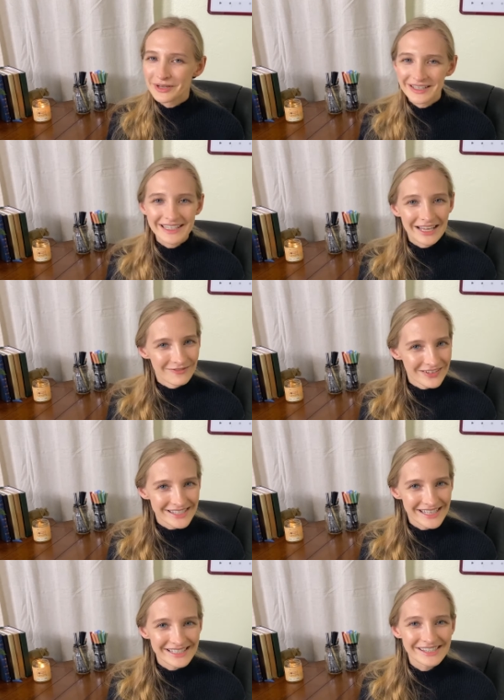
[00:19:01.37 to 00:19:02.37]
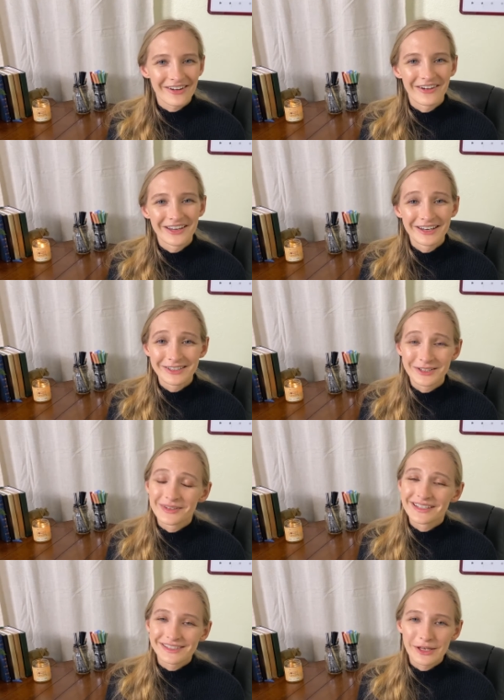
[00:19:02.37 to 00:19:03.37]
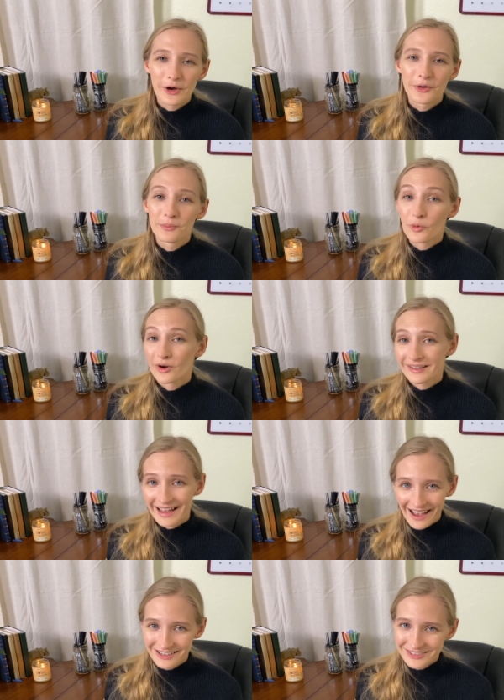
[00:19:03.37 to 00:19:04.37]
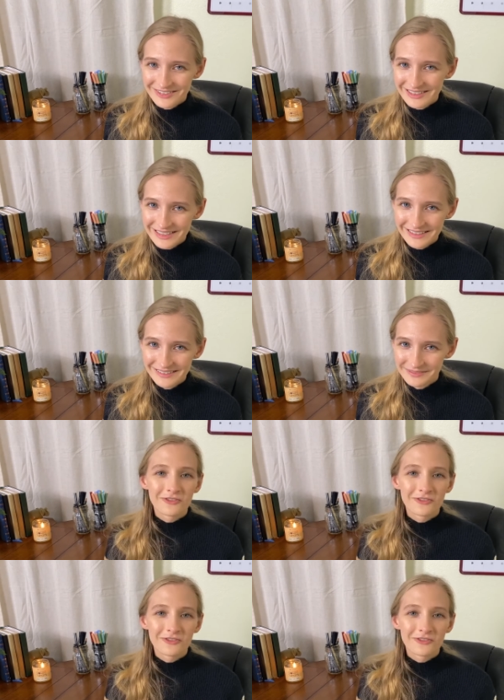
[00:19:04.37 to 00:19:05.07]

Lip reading: put an emphasis on doing so more casually.